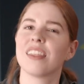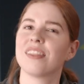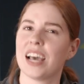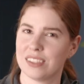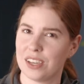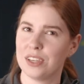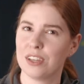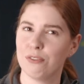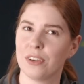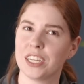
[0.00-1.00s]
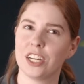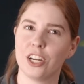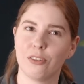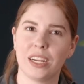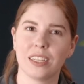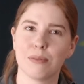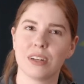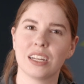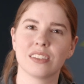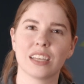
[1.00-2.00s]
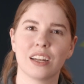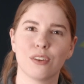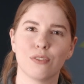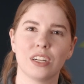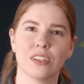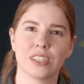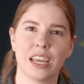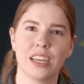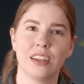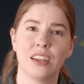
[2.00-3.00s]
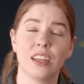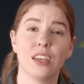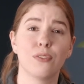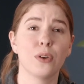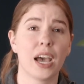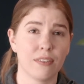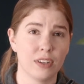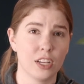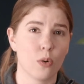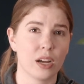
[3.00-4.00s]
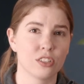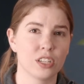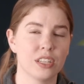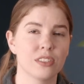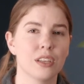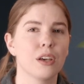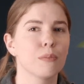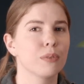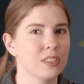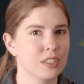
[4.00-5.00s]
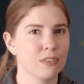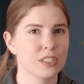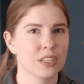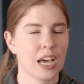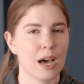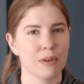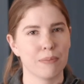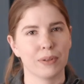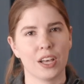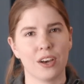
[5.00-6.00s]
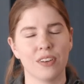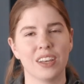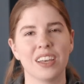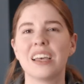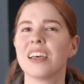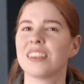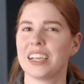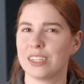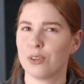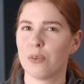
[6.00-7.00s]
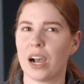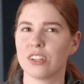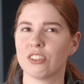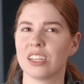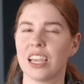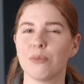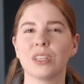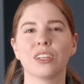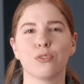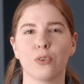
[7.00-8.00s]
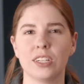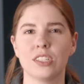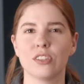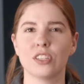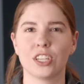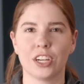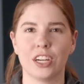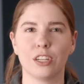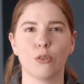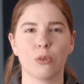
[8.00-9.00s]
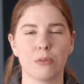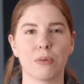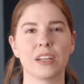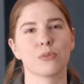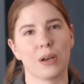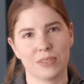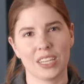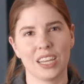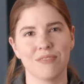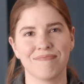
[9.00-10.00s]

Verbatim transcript: That's how you configure your rate limiting setting for your site. If you have any questions, please leave us a comment below. Thanks for watching, and we look forward to securing your WordPress website.